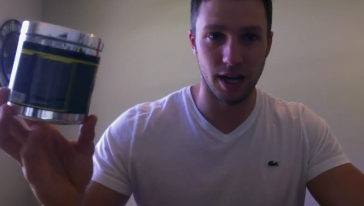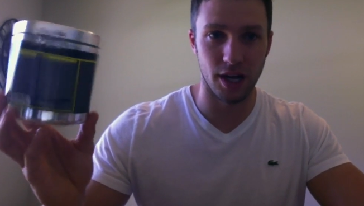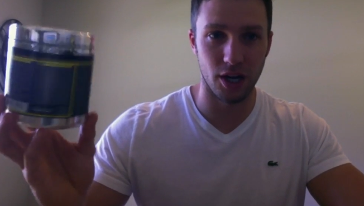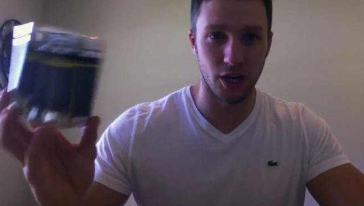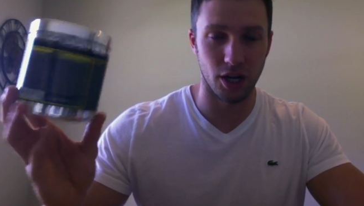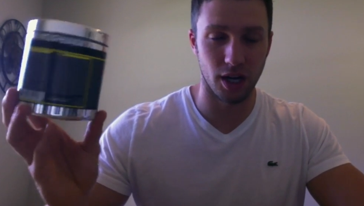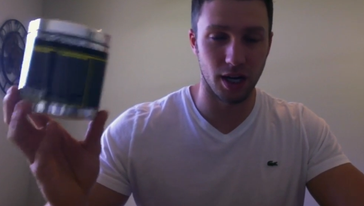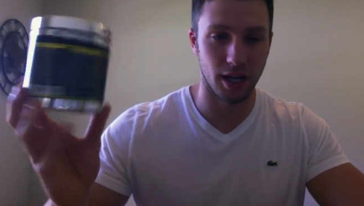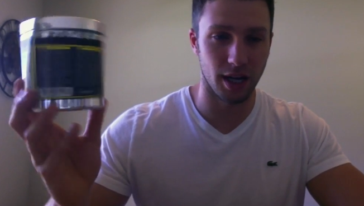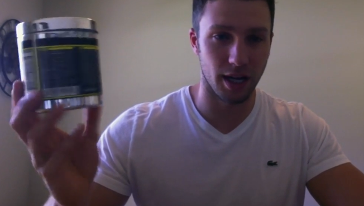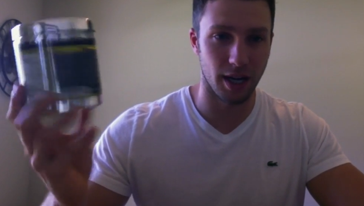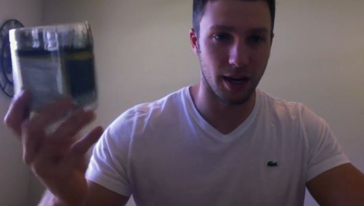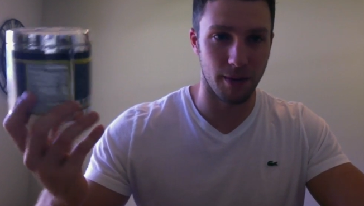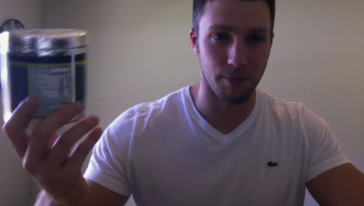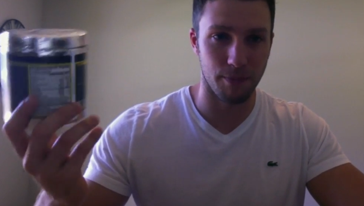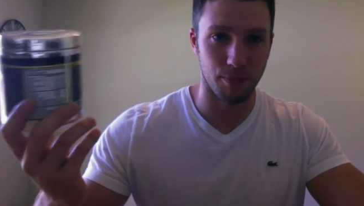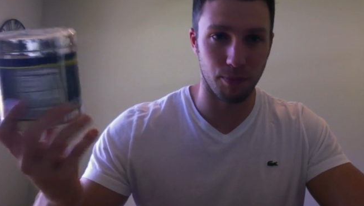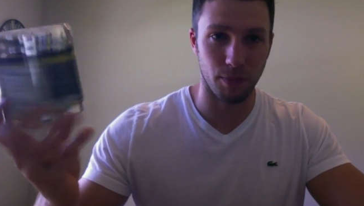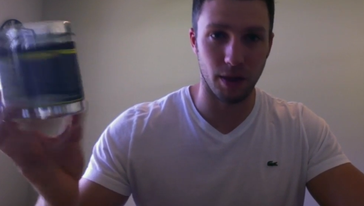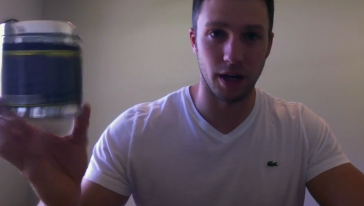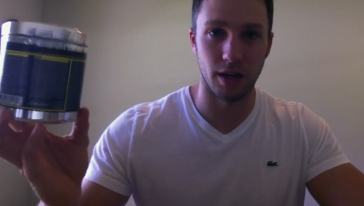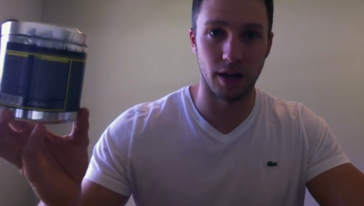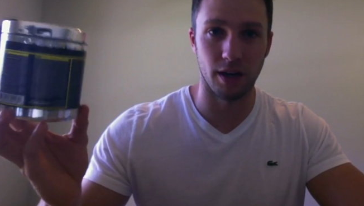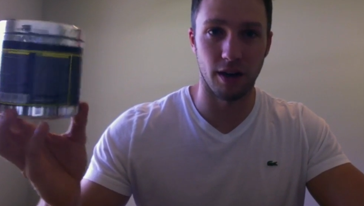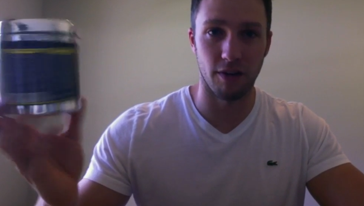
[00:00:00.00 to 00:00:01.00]
you're going to get
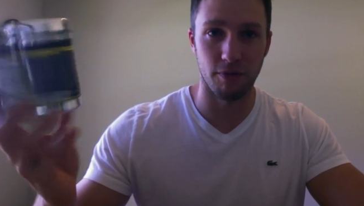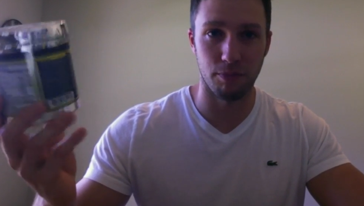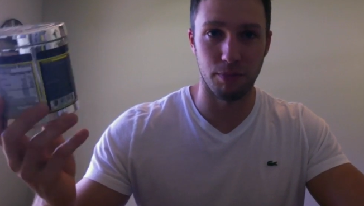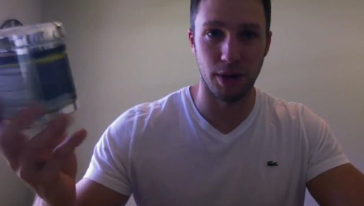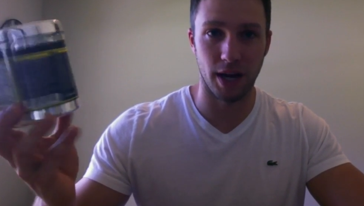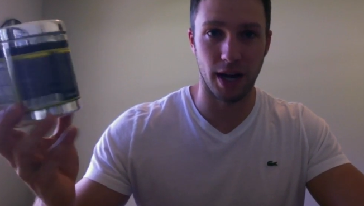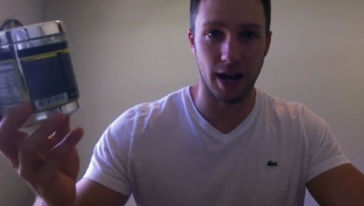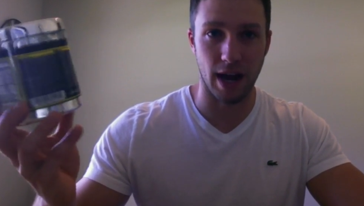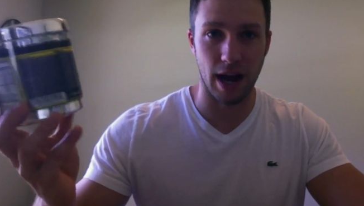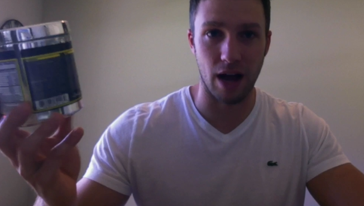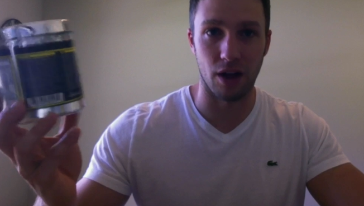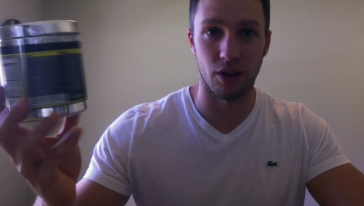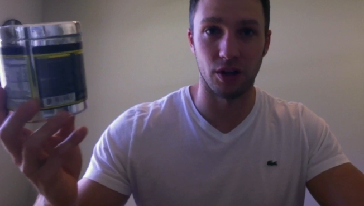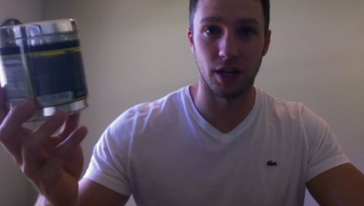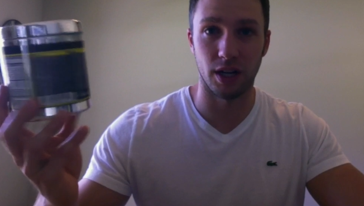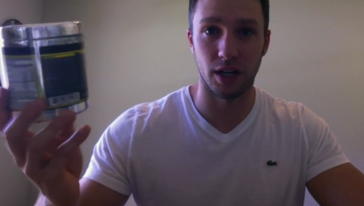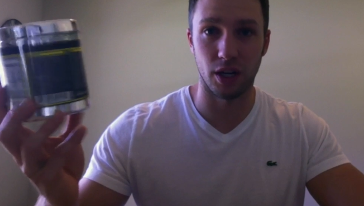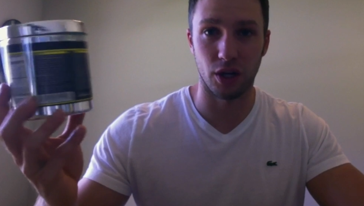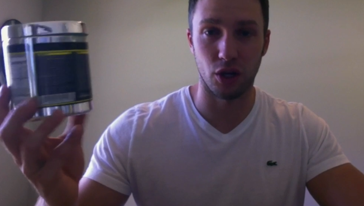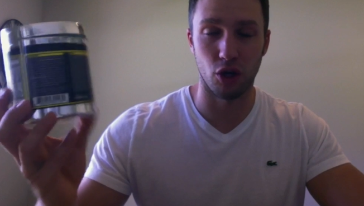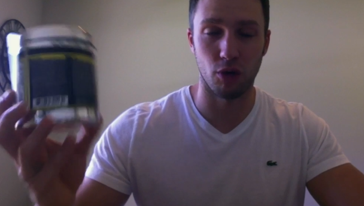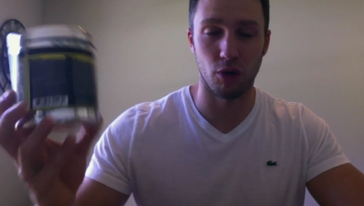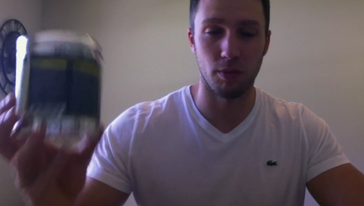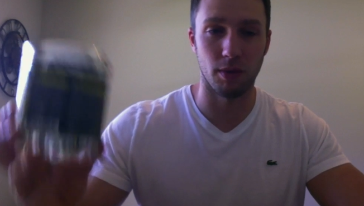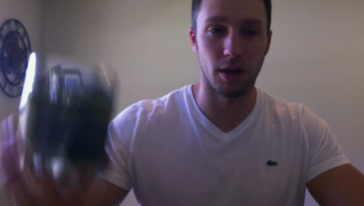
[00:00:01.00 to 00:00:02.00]
enough beta-alanine
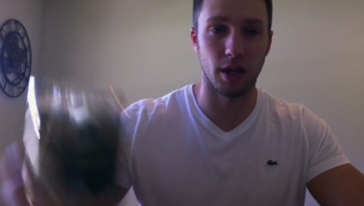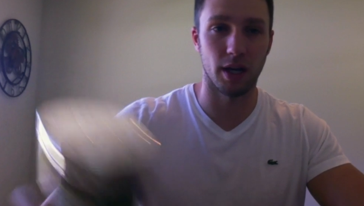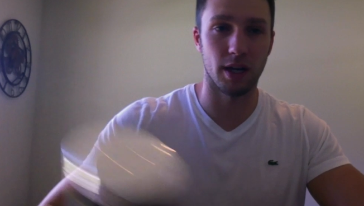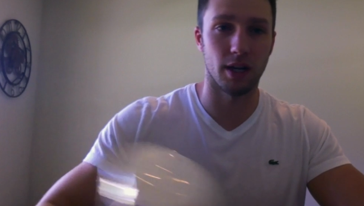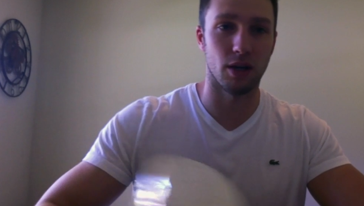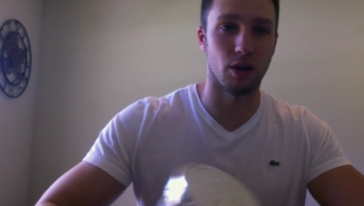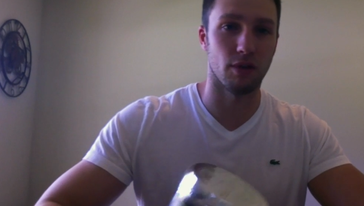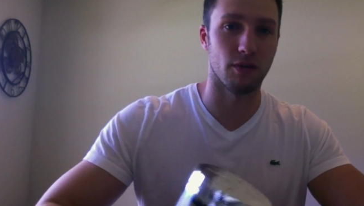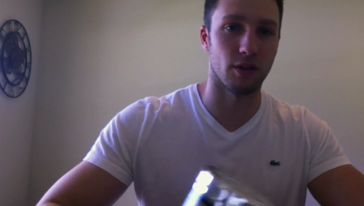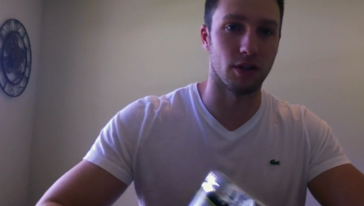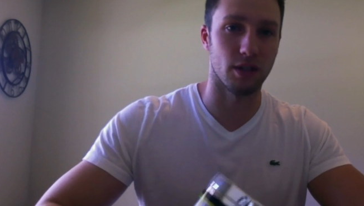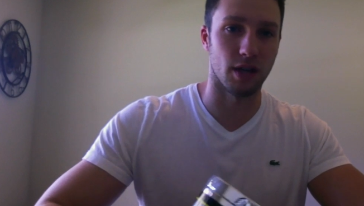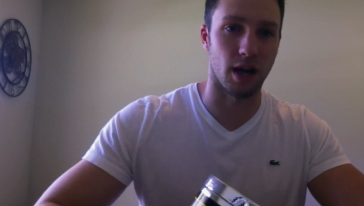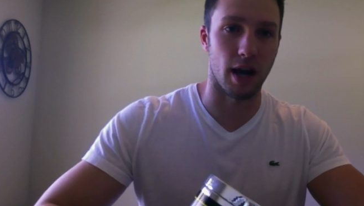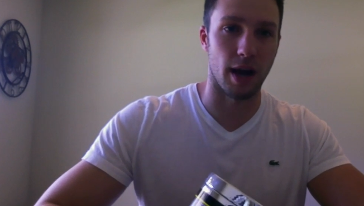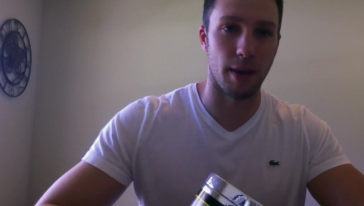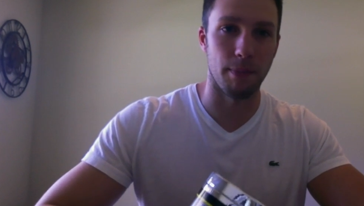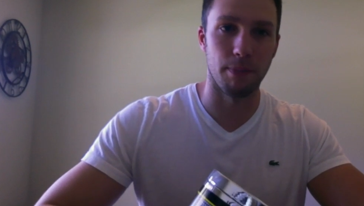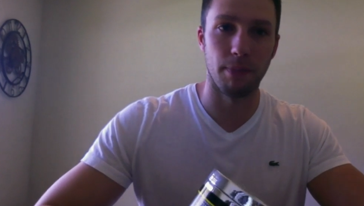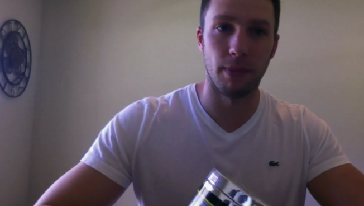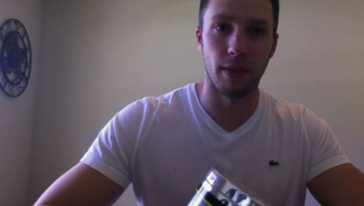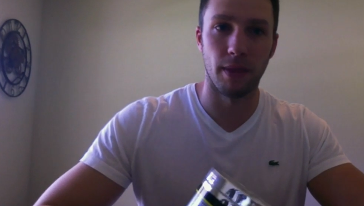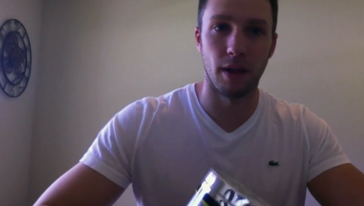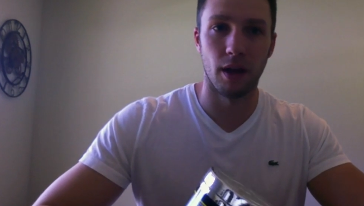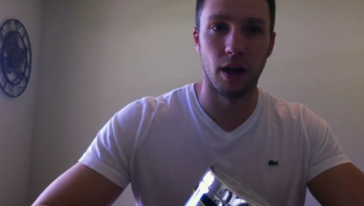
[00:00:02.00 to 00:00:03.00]
accumulating over time